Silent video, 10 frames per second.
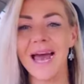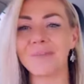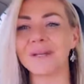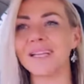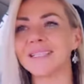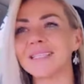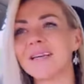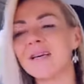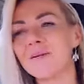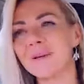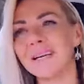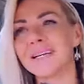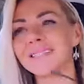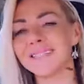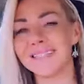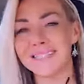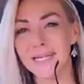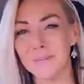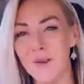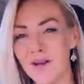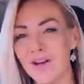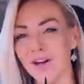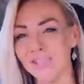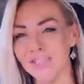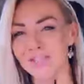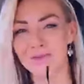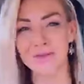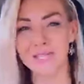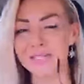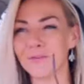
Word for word: didn't play Barbies with Kenzie long enough, or